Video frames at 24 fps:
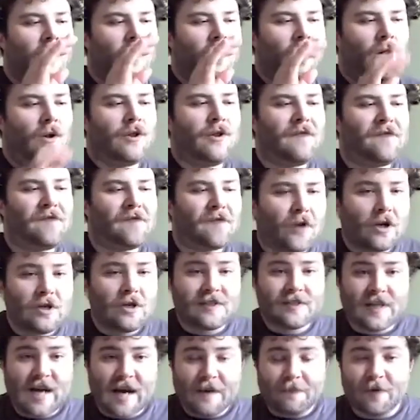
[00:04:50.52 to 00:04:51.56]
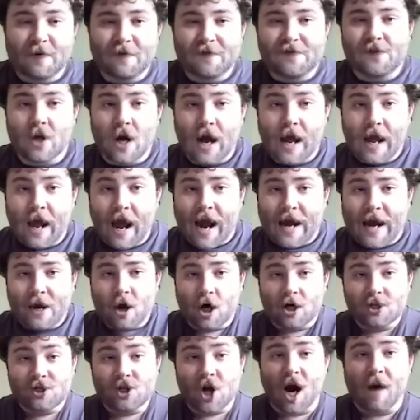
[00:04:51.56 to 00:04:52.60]
the first type of
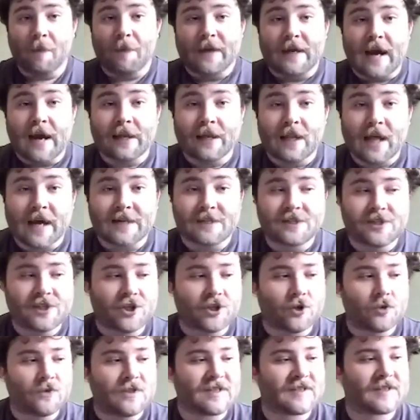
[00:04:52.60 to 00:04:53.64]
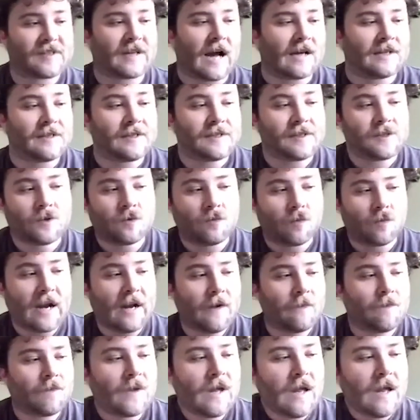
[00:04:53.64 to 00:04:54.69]
IR topic I'd like to discuss,
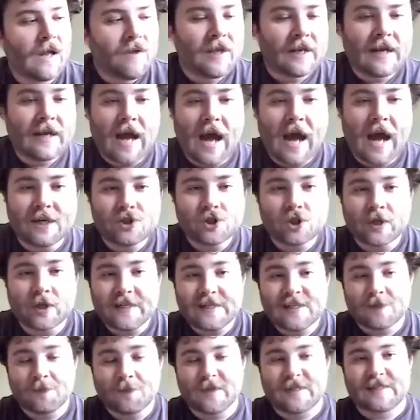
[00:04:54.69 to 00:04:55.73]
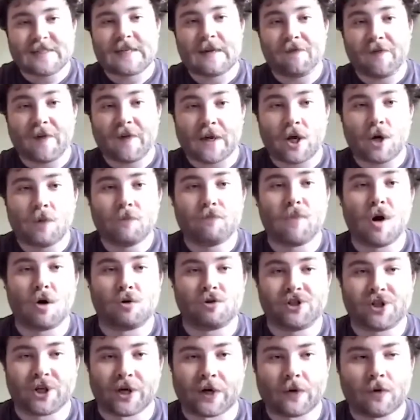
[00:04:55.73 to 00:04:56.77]
right? The country-specific
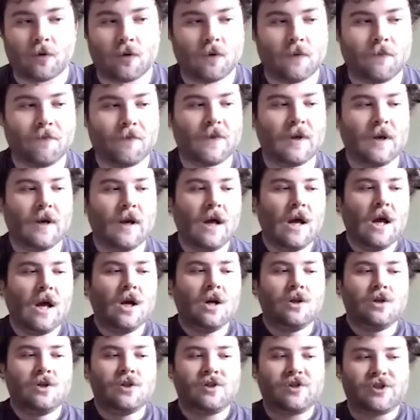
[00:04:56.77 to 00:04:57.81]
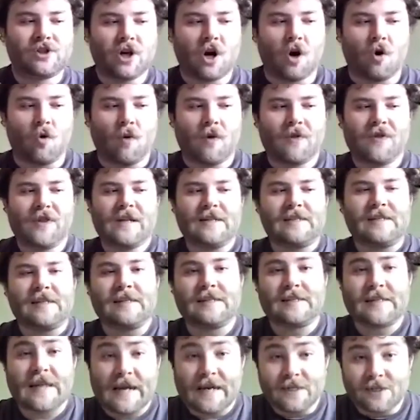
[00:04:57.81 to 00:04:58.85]
motion. So this
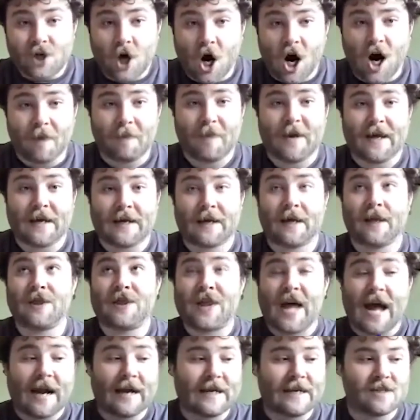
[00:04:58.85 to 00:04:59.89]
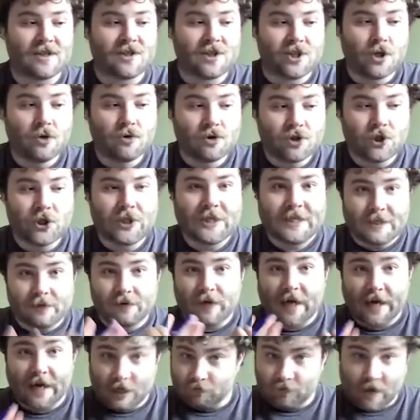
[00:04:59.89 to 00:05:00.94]
is a topic that is usually,
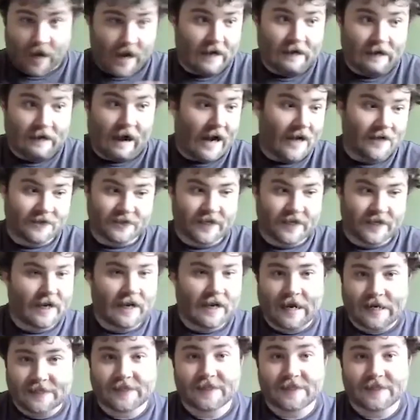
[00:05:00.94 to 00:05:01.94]
like, as it